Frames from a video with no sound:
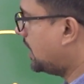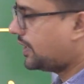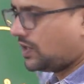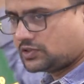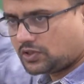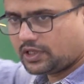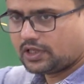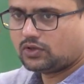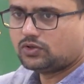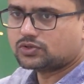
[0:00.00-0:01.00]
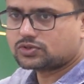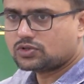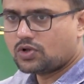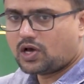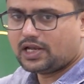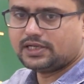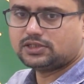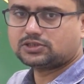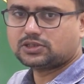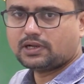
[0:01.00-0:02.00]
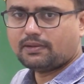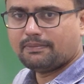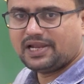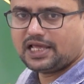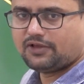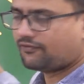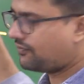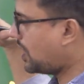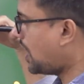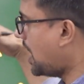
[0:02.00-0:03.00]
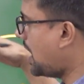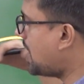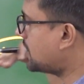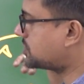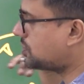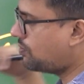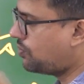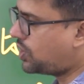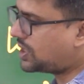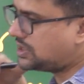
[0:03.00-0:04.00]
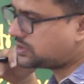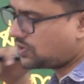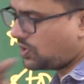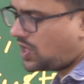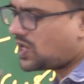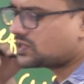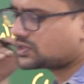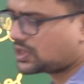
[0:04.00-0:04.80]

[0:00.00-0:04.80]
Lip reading: it also includes knowledge, belief, arts, morals, laws,